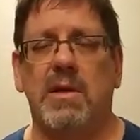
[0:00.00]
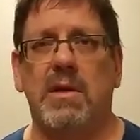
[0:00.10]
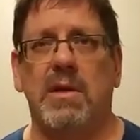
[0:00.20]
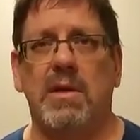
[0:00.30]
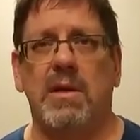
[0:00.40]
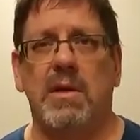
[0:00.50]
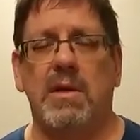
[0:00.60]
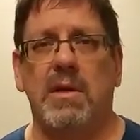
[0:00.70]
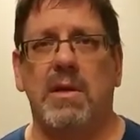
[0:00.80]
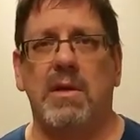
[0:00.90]

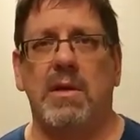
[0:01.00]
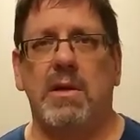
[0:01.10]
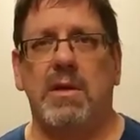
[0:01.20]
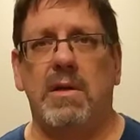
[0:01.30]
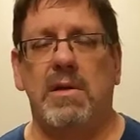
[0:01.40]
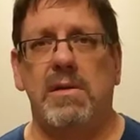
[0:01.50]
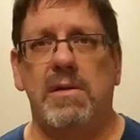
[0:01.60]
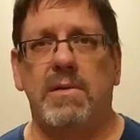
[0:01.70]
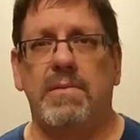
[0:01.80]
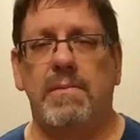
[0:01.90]

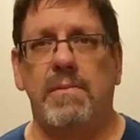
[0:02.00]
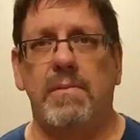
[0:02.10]
No one is speaking in this clip.